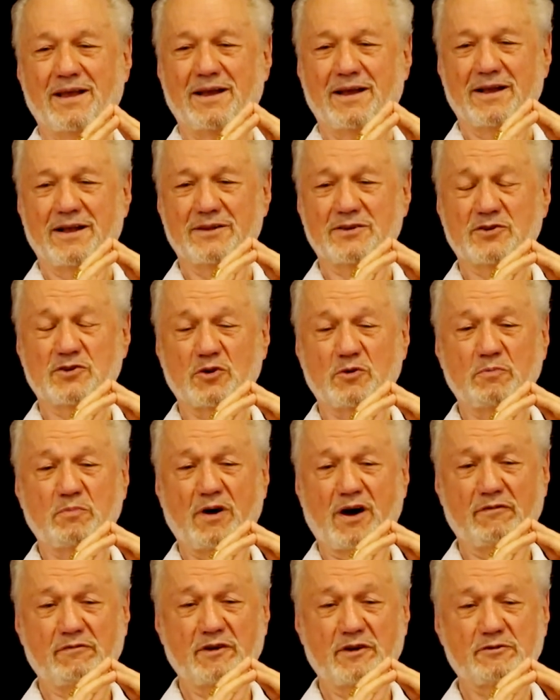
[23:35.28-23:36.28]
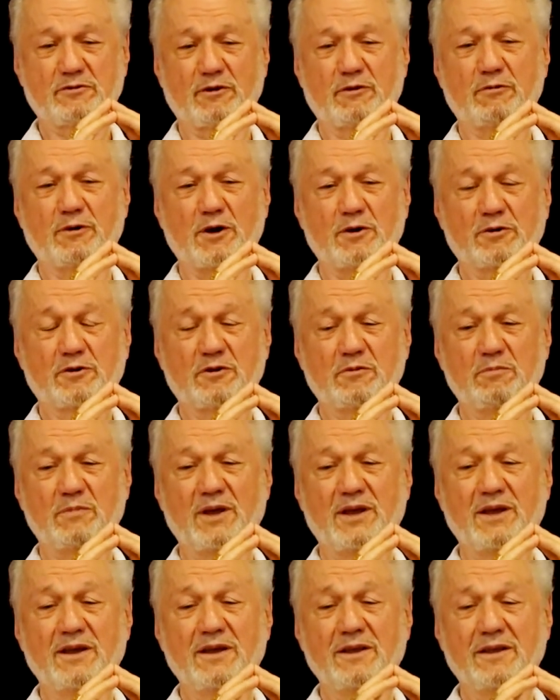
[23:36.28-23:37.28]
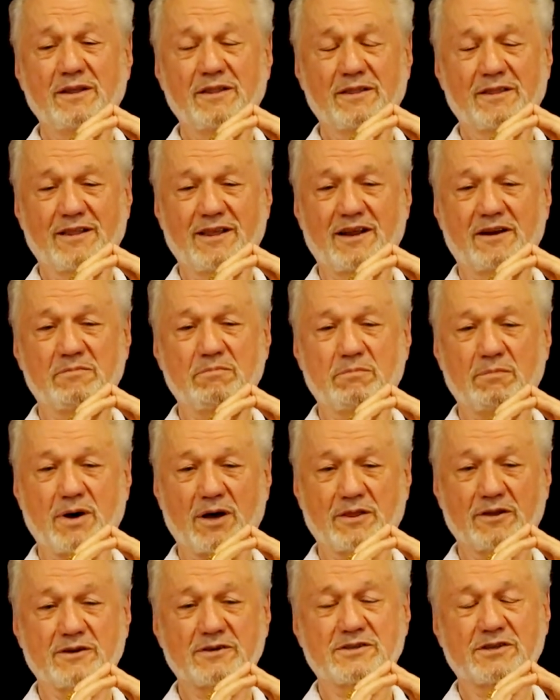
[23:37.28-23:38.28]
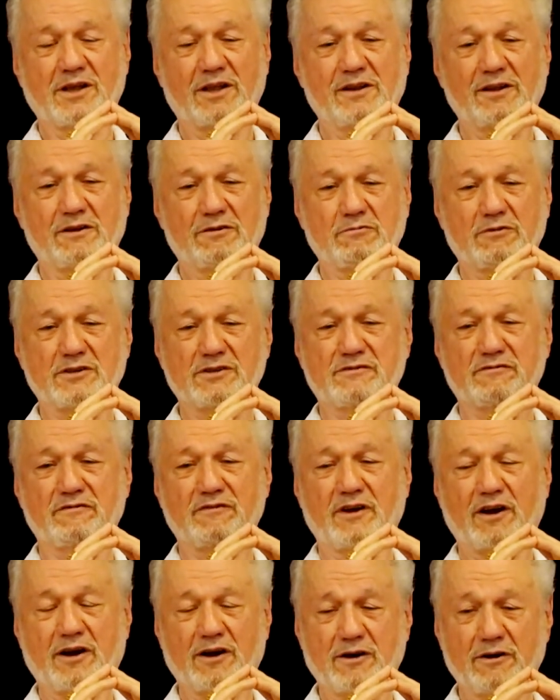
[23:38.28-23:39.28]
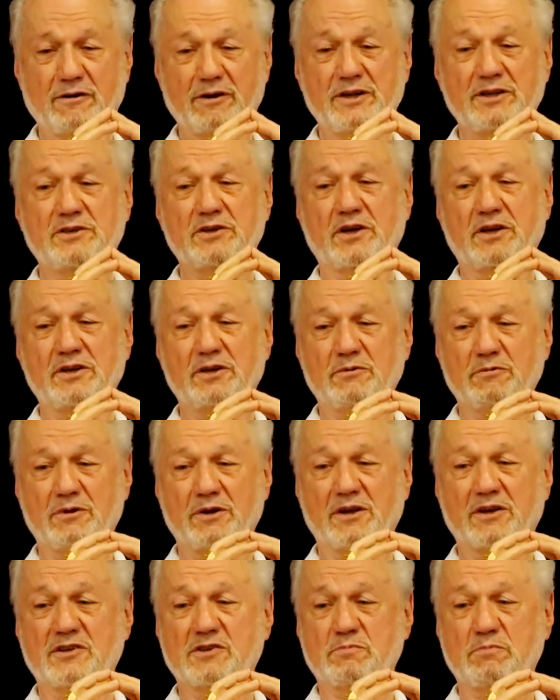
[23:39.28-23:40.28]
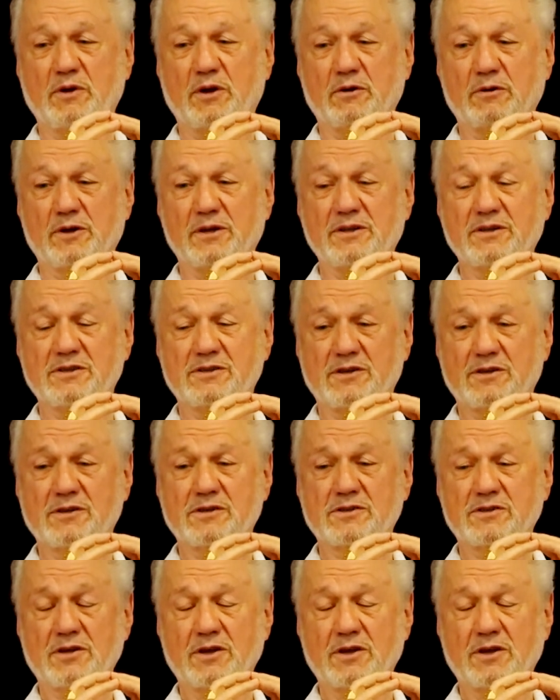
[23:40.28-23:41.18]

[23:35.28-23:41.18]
And so Pavitra wrote to me that Mother said it was very genuine experiences,